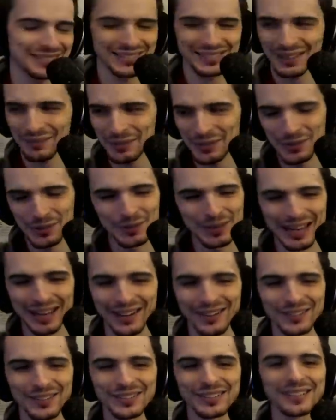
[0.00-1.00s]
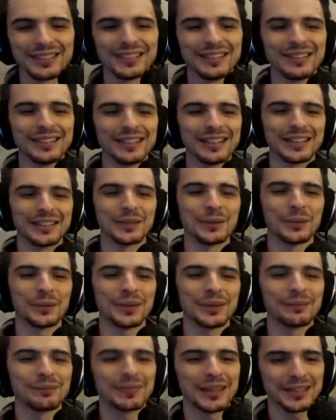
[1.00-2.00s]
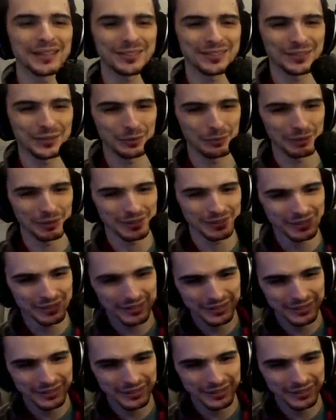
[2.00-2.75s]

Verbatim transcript: I mean, who cares? Ignore them. That's stupid.